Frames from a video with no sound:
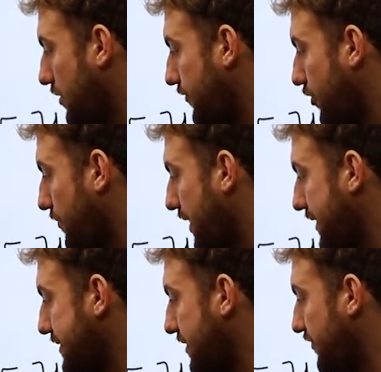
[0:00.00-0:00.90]
from
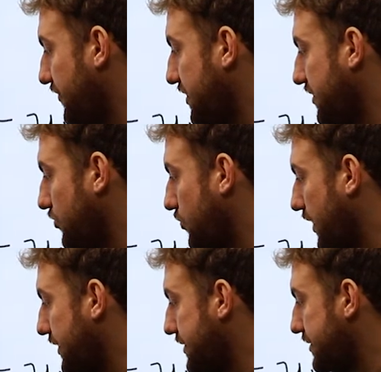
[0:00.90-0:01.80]
minus infinity to
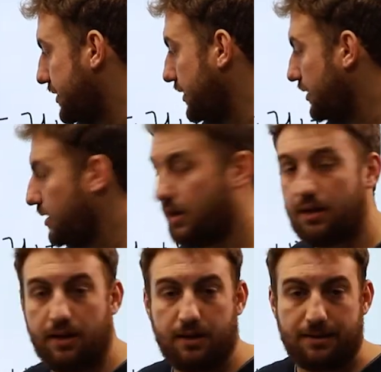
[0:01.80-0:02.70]
minus 3.
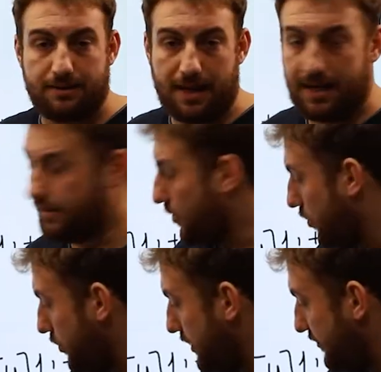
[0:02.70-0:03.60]
Then
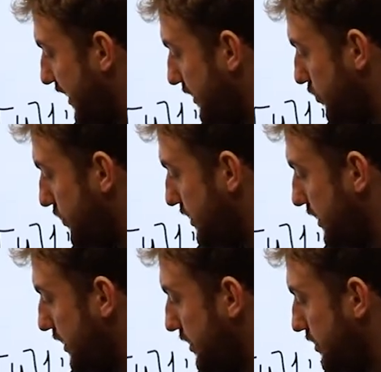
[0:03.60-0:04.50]
all the values
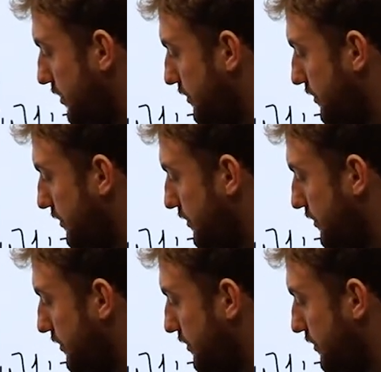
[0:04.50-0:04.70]
here.